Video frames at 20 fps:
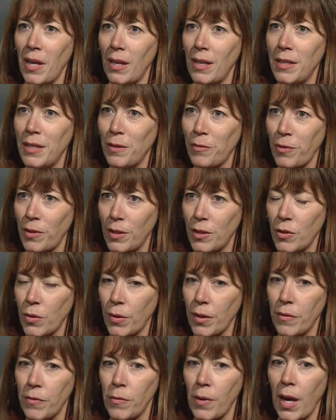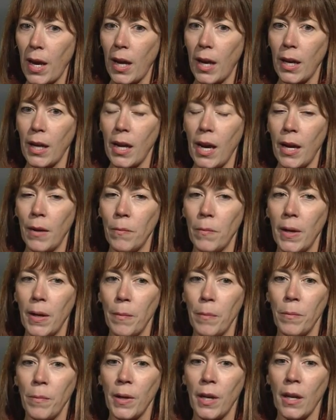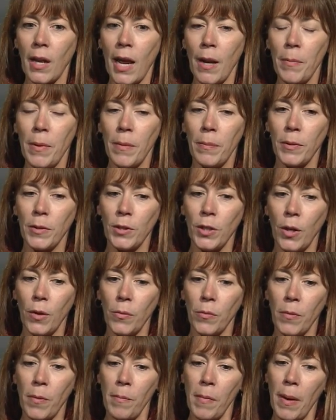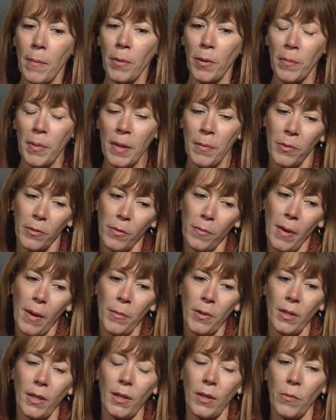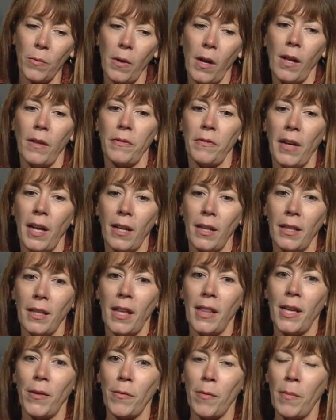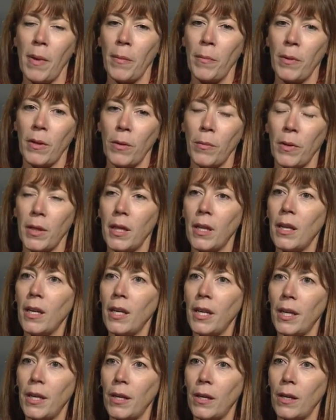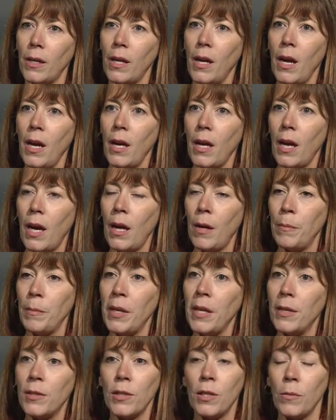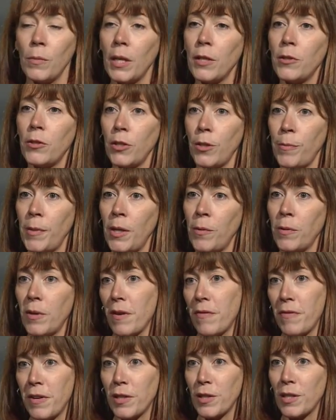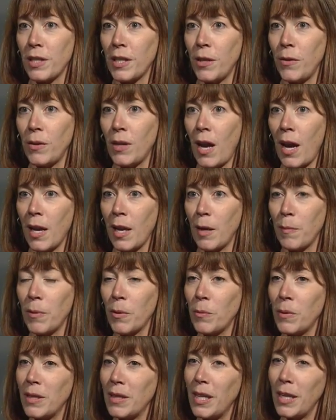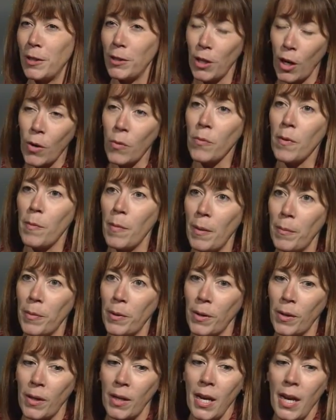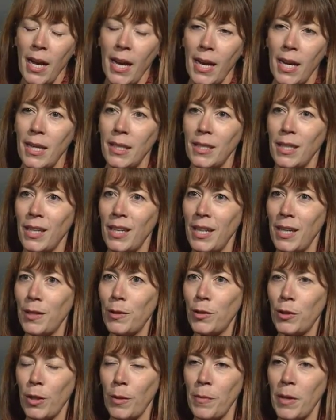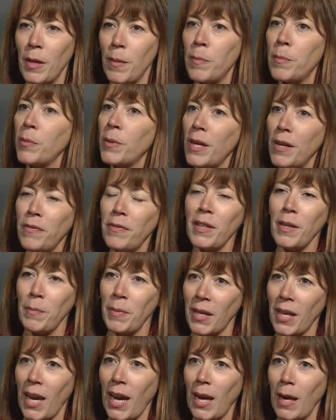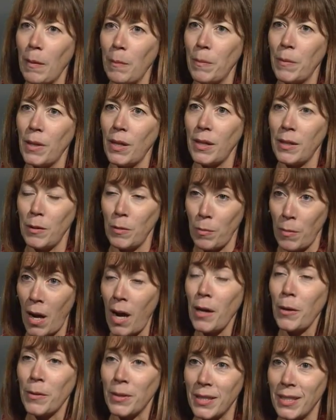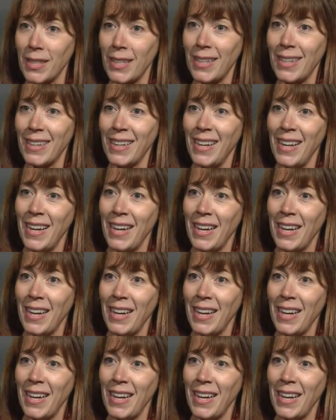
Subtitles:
in a different sort of way. And what a lot of people don't remember, people remember that the wall fell, and then they remember that within a year East and West Germany were officially united. But what they don't remember is that East Germany briefly became a democracy